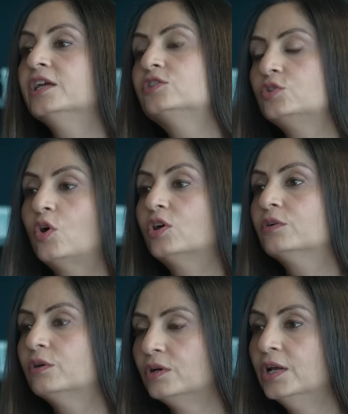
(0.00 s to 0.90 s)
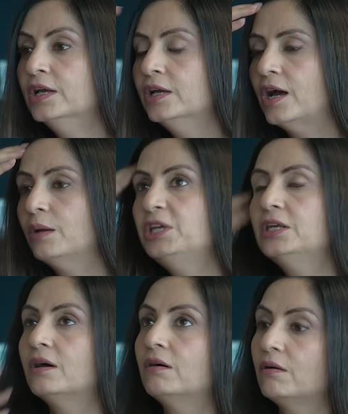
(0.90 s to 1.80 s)
Mm. It's hmm. not a, I uh-huh.
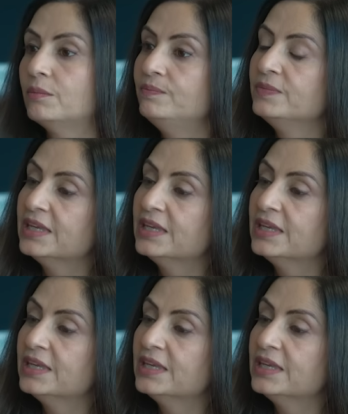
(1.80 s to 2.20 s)
mean, uh,